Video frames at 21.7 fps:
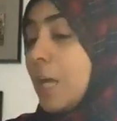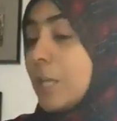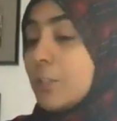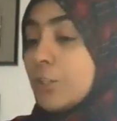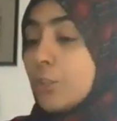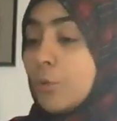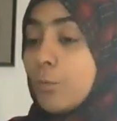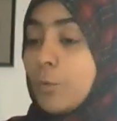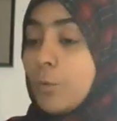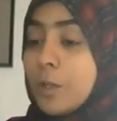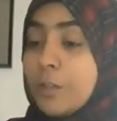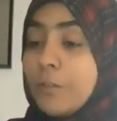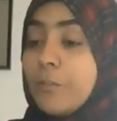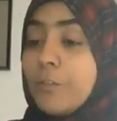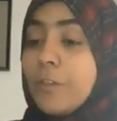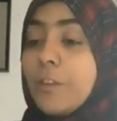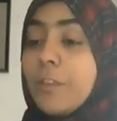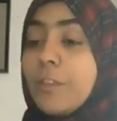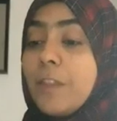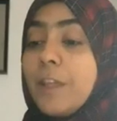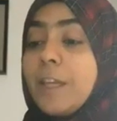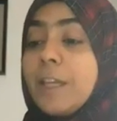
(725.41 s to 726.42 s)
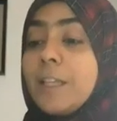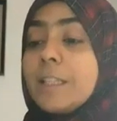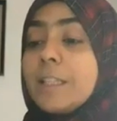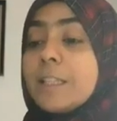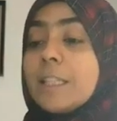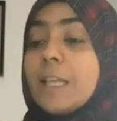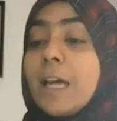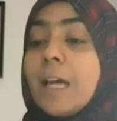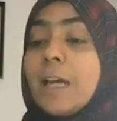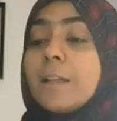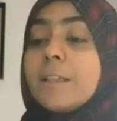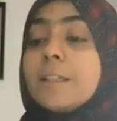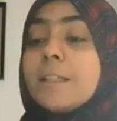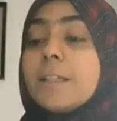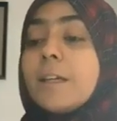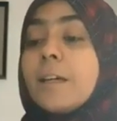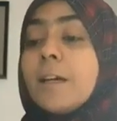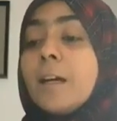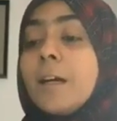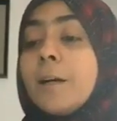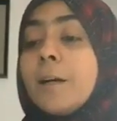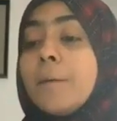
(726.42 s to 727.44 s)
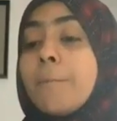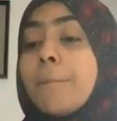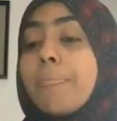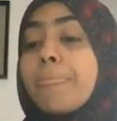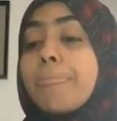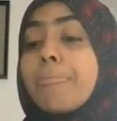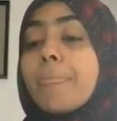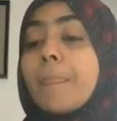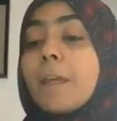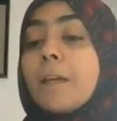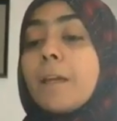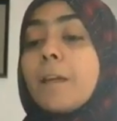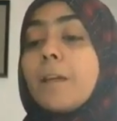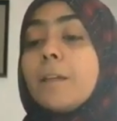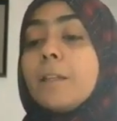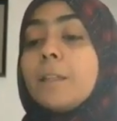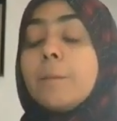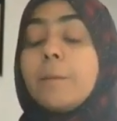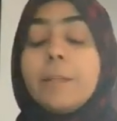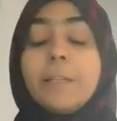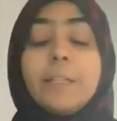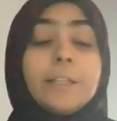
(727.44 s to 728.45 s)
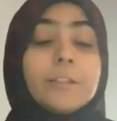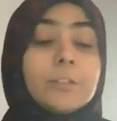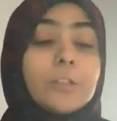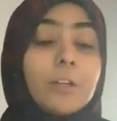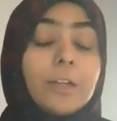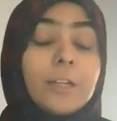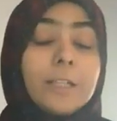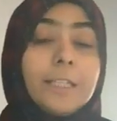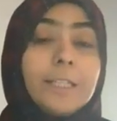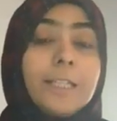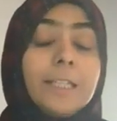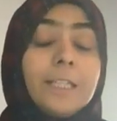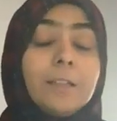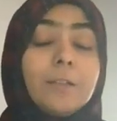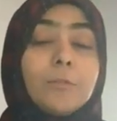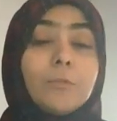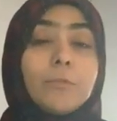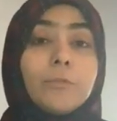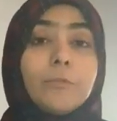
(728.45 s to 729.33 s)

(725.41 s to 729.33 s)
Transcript: So one of the things that the Bani Israel